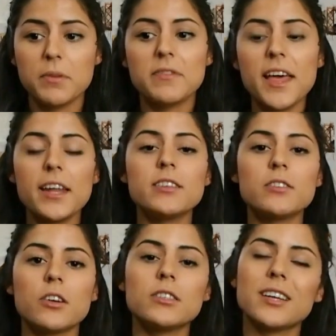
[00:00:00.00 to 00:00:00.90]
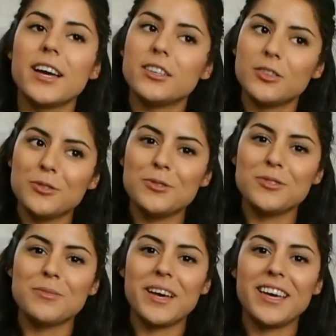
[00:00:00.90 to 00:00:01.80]
but then I started to kind of
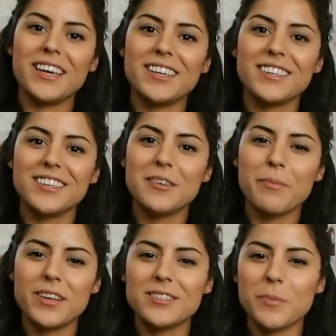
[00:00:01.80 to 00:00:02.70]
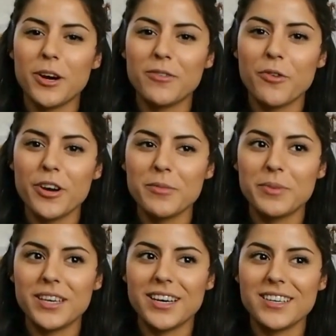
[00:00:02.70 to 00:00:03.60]
lose my spark for it
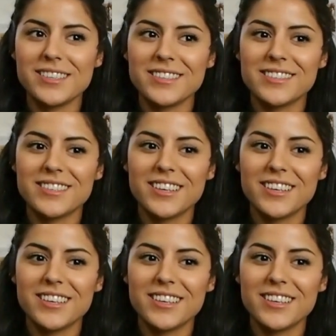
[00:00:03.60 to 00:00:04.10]
because